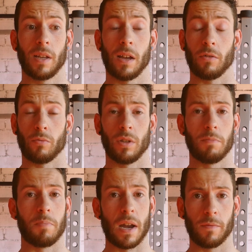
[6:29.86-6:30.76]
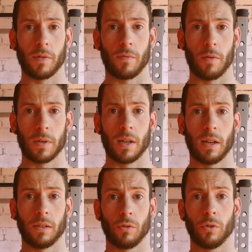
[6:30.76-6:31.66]
yeah, you'll really benefit from it,
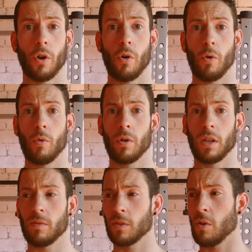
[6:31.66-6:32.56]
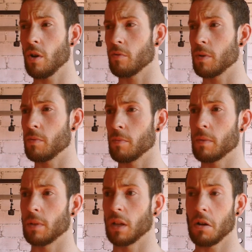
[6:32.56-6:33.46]
and you'll know, even though other people
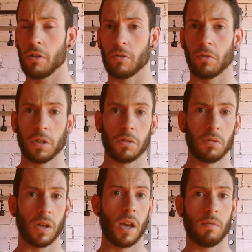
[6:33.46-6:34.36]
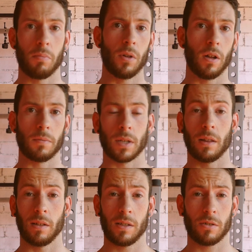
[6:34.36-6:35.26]
may be like, oh, you're only doing 8 pull-ups,
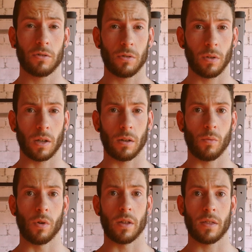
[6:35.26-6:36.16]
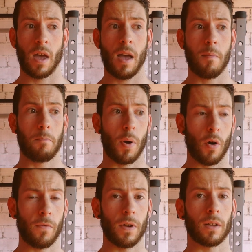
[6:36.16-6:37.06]
at least you're doing it with
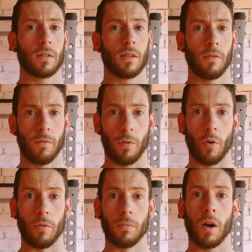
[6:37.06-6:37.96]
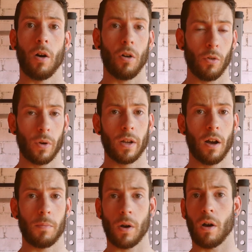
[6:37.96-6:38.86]
perfect form, all the way
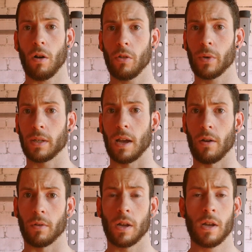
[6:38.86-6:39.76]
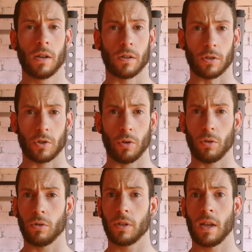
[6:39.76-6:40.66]
up, all the way down,
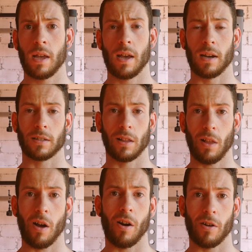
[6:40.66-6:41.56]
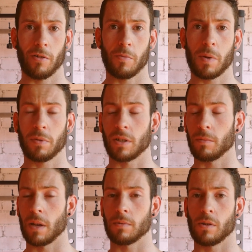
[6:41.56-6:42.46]
controlled, and it's a lot harder. People
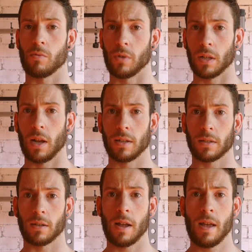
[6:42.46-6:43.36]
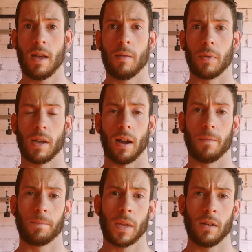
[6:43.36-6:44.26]
sometimes don't realize it. But
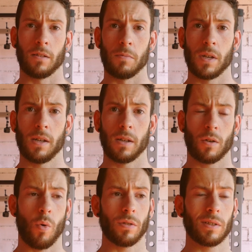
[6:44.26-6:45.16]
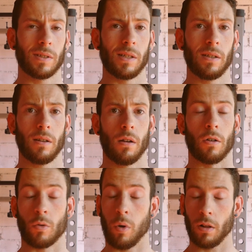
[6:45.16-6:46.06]
yeah, to me, quality,
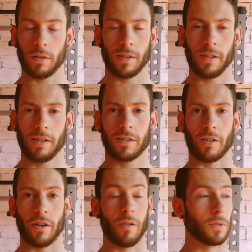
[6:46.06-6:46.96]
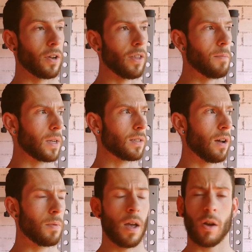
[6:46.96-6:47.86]
sorry, I almost got that mixed
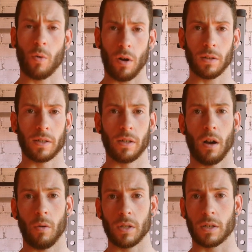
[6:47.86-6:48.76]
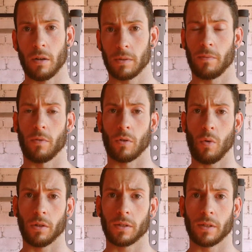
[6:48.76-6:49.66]
up. Quality always comes before
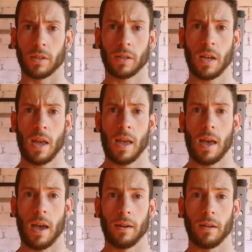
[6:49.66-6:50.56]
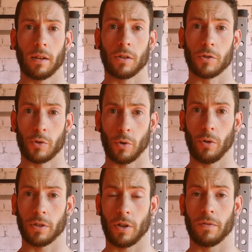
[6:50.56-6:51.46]
quantity, and
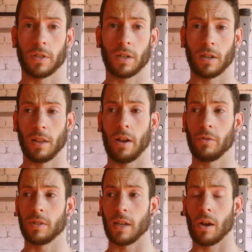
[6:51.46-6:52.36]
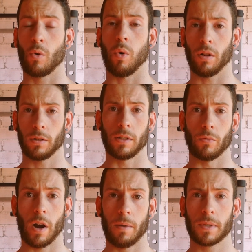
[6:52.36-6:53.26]
control is obviously going to allow you to get quality
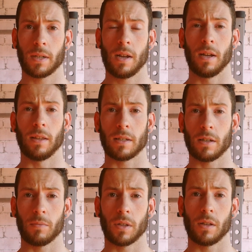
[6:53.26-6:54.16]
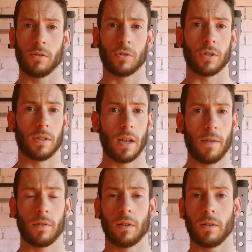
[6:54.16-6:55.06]
reps, and that's something that you should
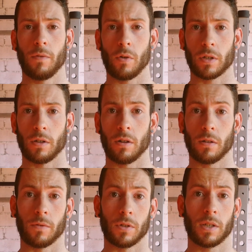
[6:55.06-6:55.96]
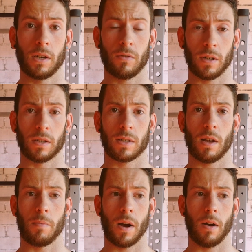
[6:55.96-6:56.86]
definitely focus on if you're serious
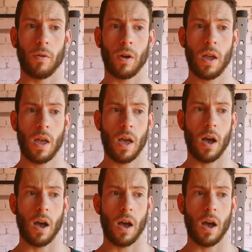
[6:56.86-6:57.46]
about